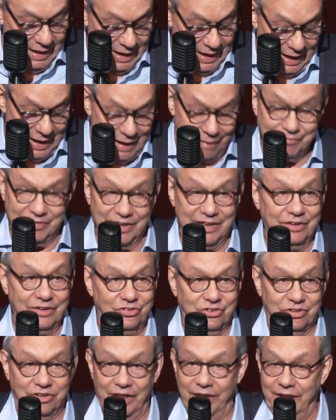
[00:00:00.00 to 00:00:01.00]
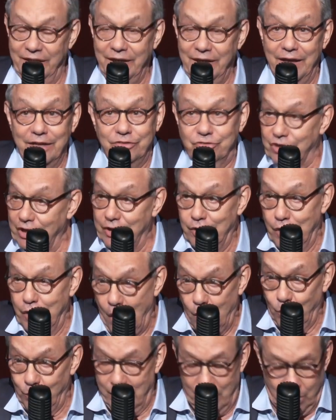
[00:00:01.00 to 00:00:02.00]
Obviously, it's a
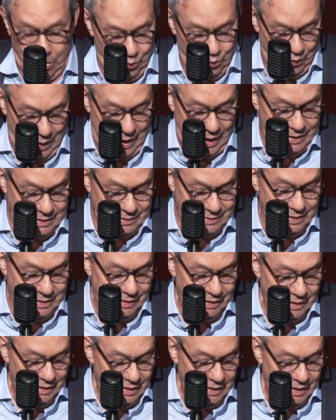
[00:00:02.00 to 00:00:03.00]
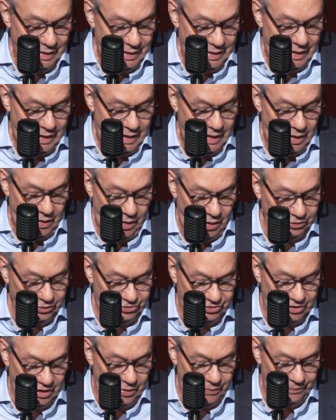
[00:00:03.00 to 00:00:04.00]
no-no, right?
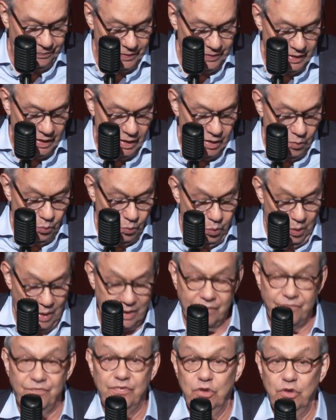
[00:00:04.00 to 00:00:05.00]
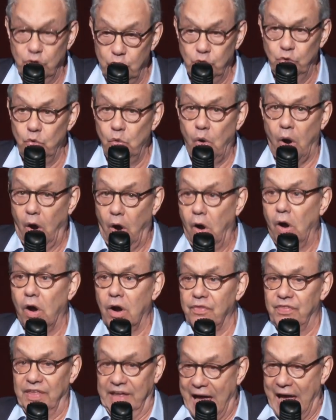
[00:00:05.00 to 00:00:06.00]
Also, what if you
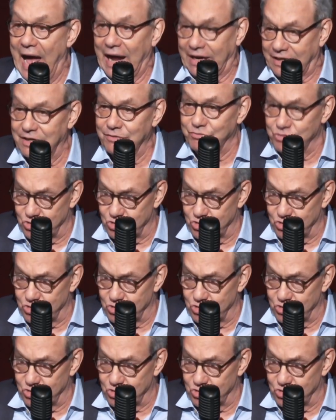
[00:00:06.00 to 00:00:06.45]
are the active